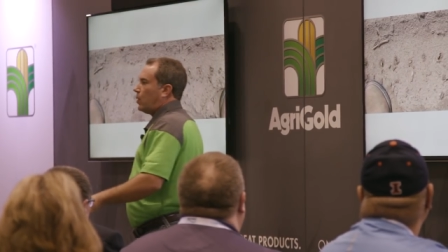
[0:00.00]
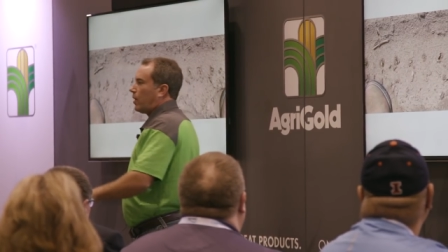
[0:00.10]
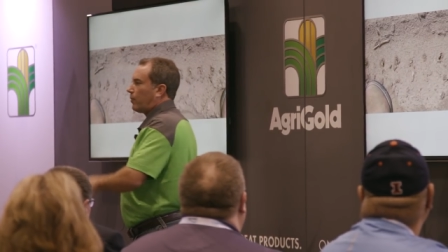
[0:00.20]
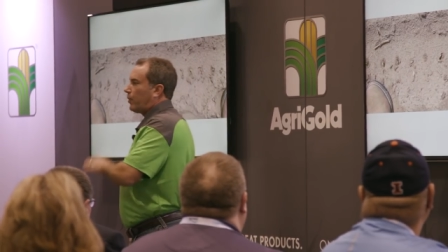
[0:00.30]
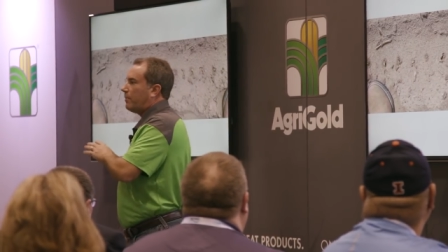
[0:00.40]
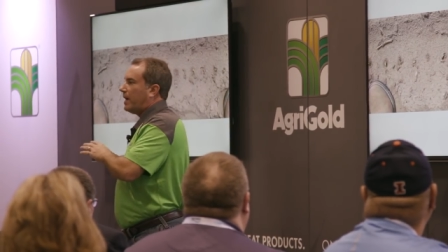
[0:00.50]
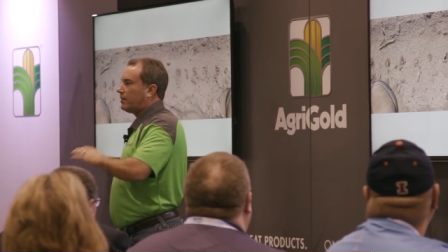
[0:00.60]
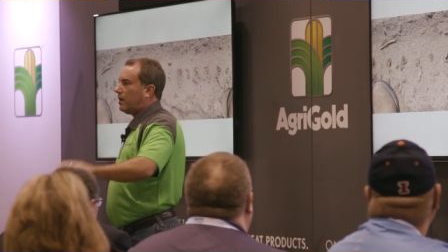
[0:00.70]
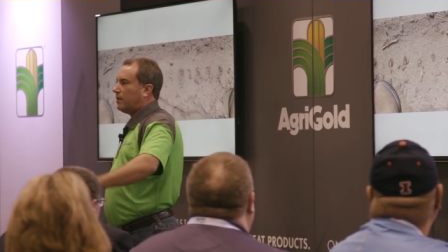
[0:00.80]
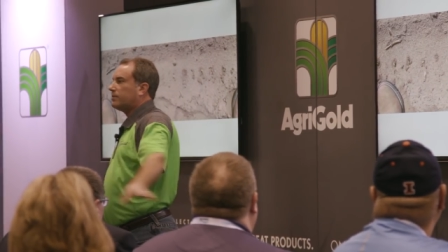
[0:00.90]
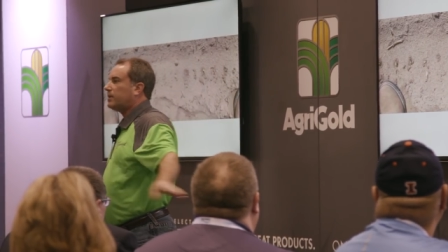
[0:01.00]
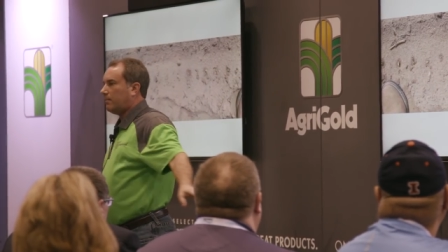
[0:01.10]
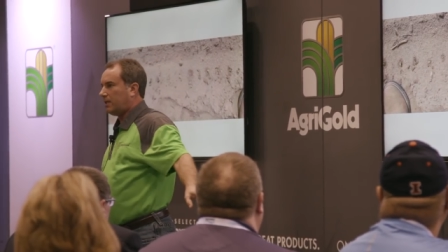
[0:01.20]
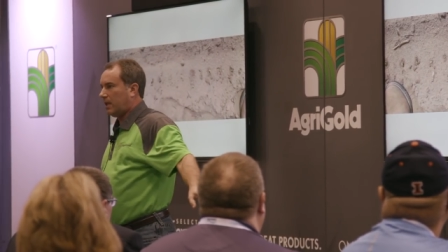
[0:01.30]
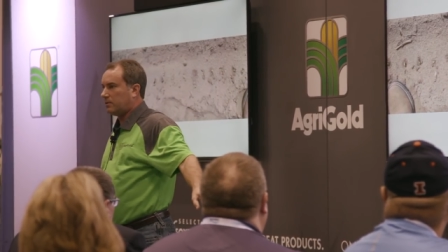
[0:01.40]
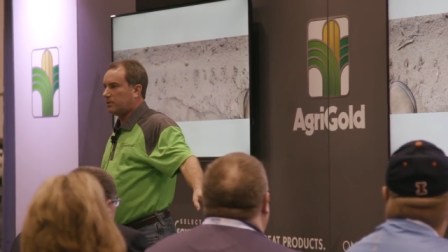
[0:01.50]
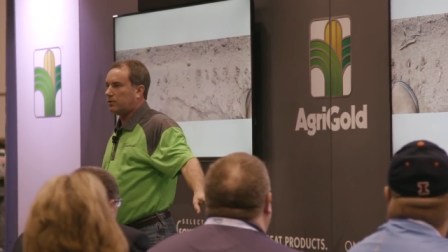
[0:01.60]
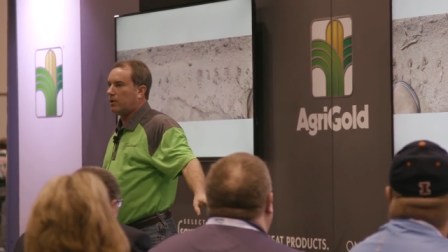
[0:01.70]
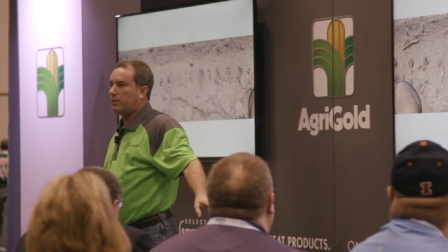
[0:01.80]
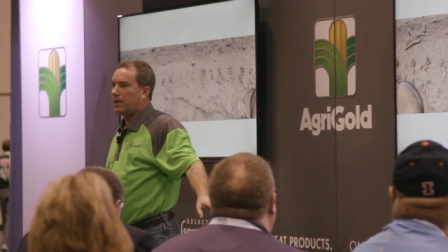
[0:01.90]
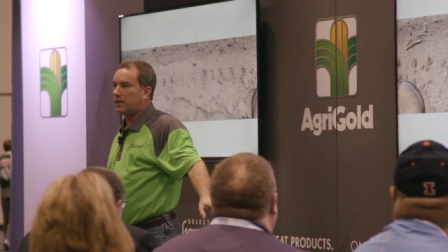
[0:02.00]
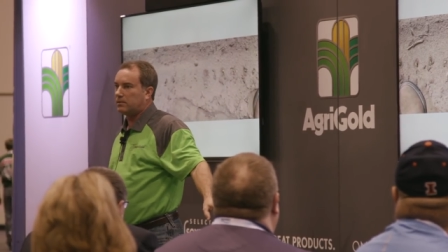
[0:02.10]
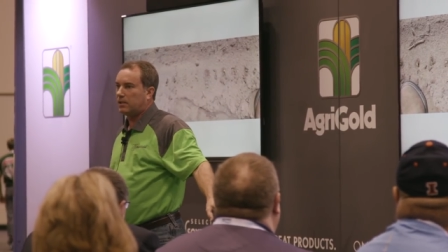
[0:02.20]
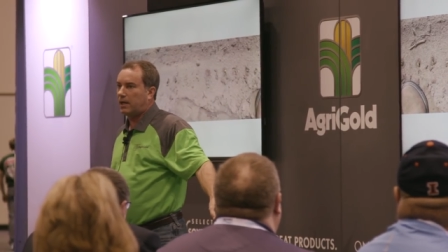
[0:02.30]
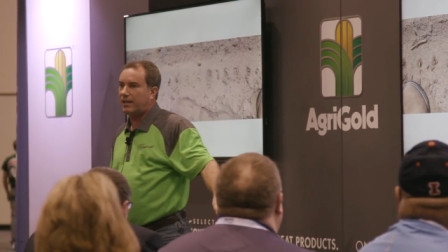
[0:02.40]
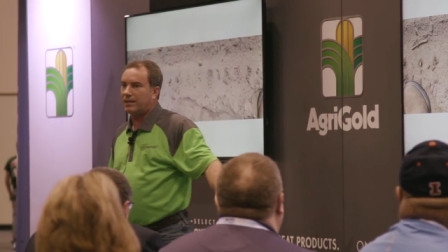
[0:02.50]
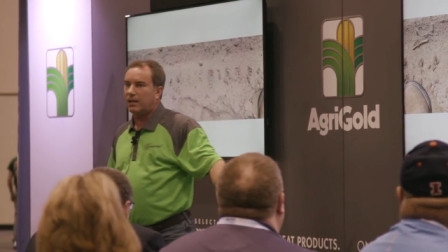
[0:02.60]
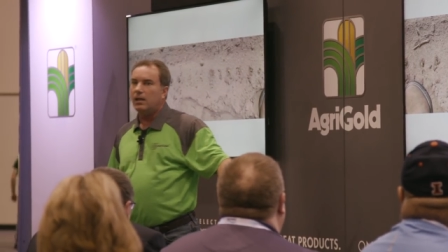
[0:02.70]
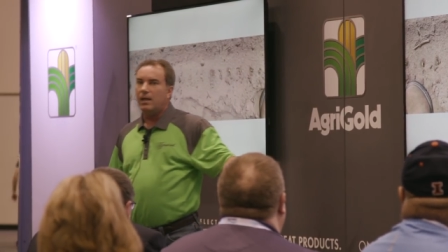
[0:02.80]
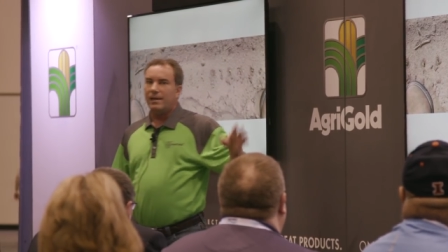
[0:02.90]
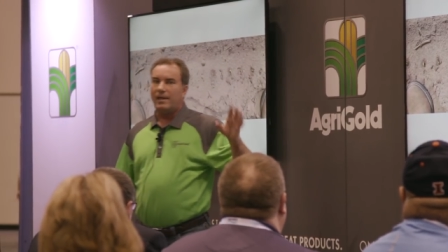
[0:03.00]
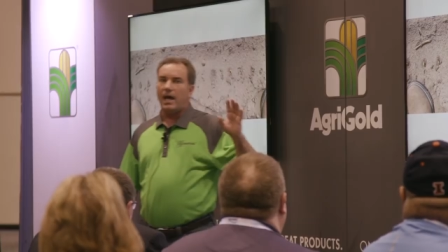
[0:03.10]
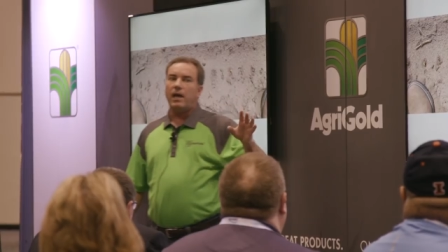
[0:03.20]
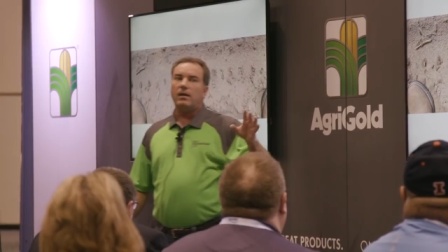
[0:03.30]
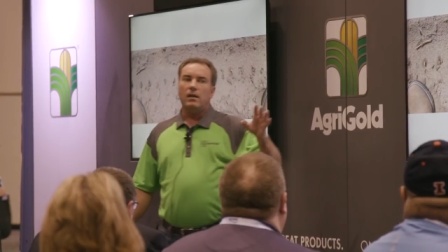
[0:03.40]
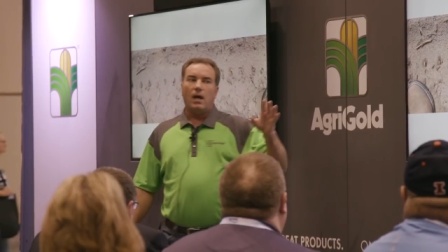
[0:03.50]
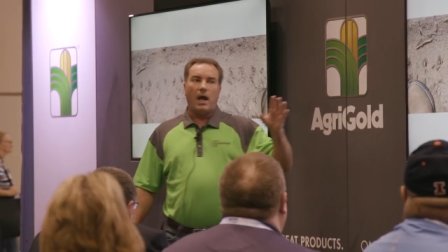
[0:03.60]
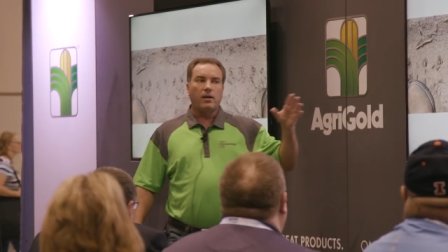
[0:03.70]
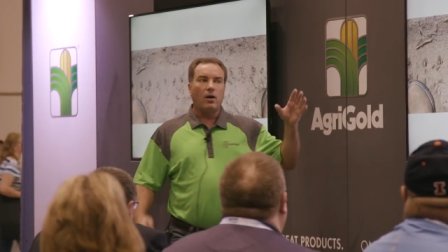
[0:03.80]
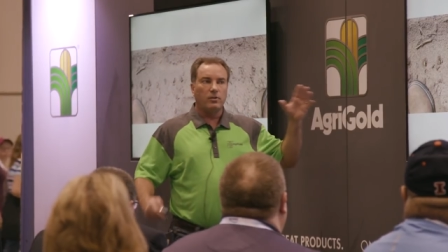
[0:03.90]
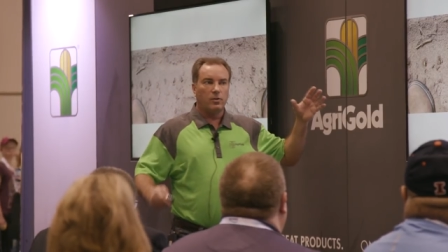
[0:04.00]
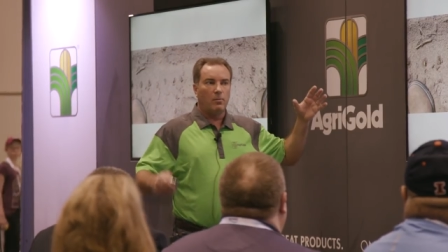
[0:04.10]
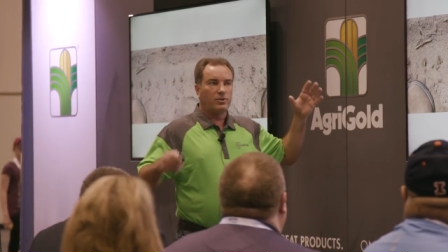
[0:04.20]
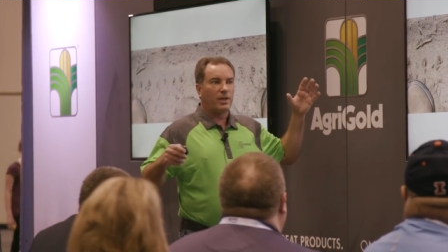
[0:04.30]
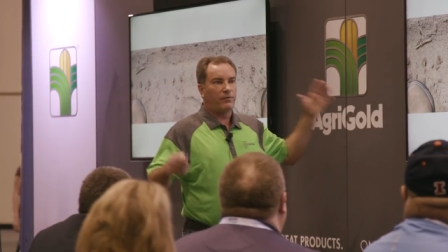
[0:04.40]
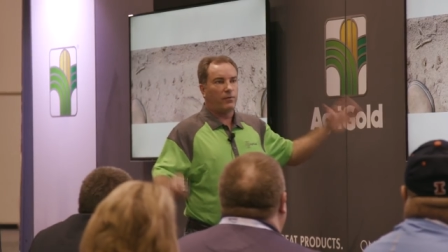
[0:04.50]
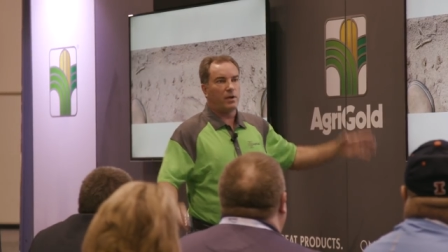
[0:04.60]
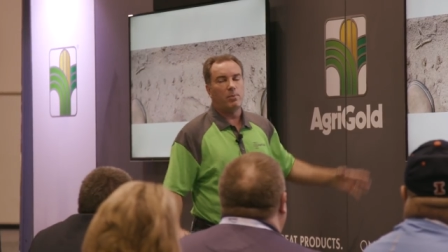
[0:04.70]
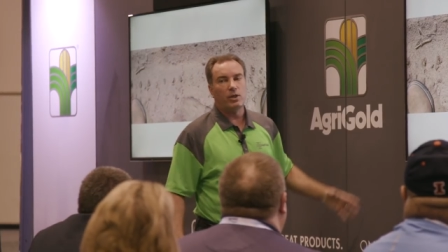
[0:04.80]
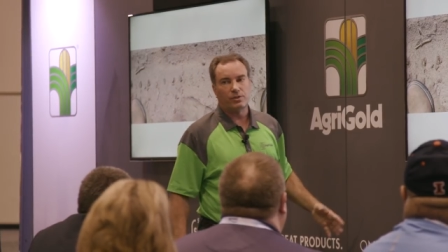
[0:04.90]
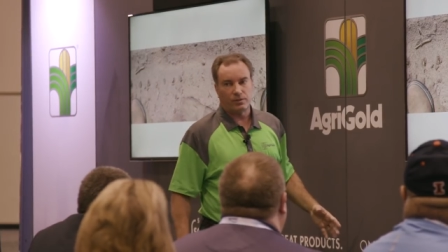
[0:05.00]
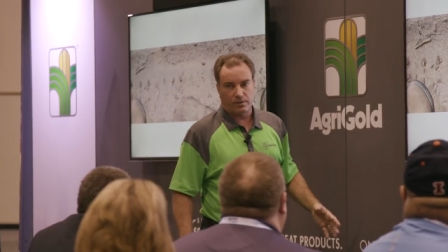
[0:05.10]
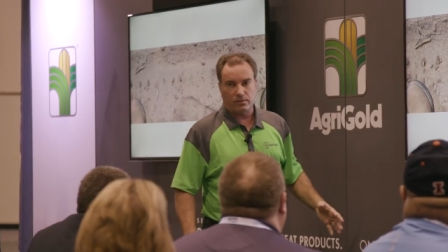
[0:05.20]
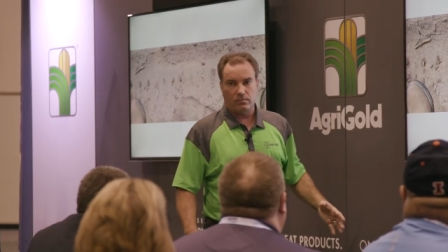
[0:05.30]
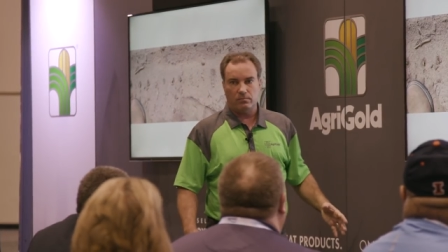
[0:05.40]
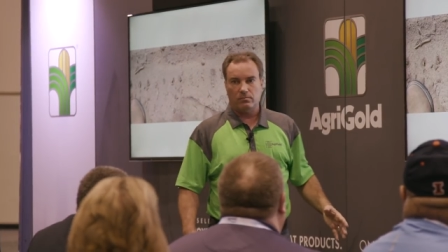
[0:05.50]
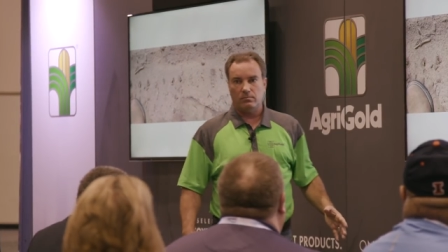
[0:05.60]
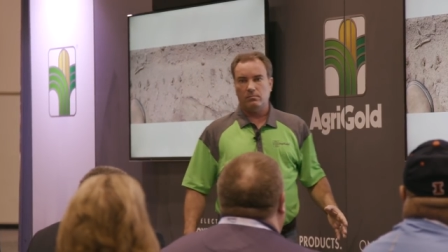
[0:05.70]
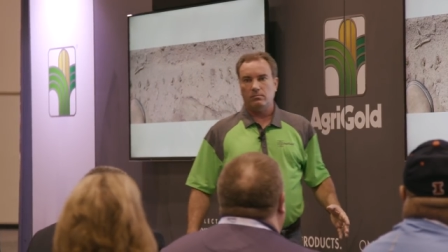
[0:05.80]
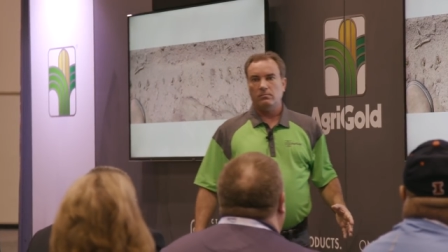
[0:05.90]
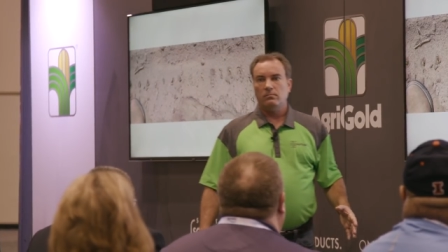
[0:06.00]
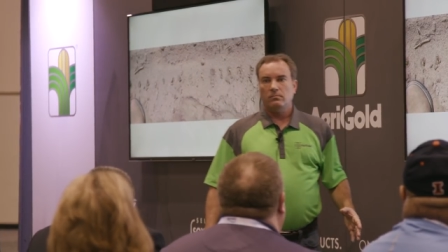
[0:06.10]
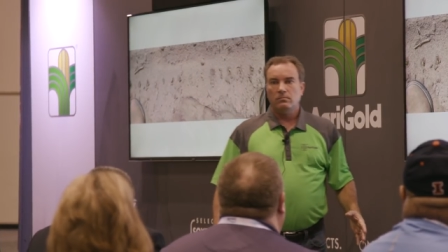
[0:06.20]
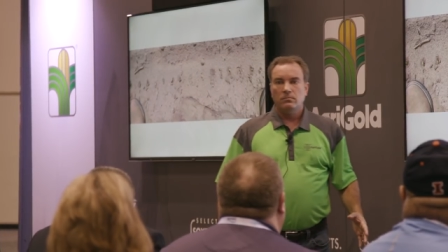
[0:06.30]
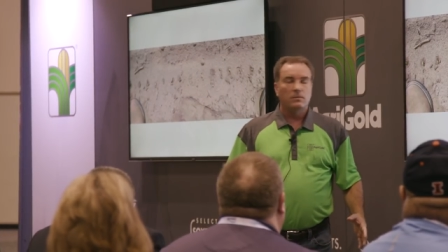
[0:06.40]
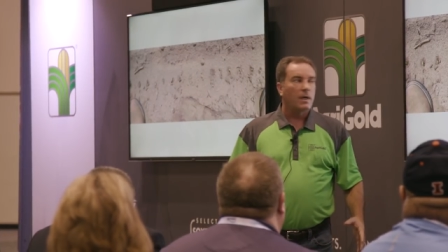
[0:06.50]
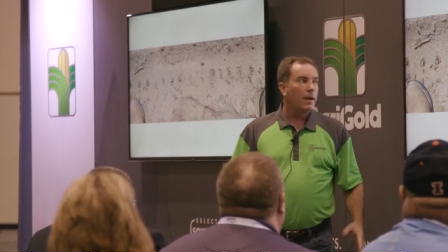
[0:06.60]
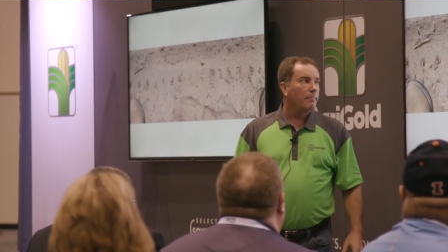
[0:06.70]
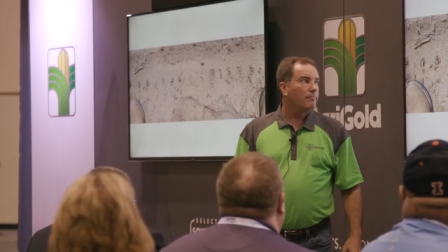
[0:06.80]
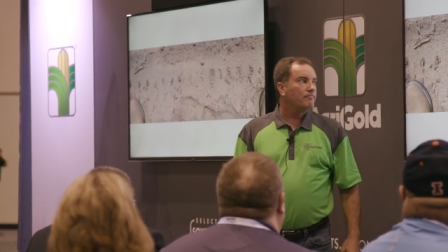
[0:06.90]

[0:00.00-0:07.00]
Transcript: corn, worry about all those same things with soybeans. And I think that, I call those almost like free bushels. Okay?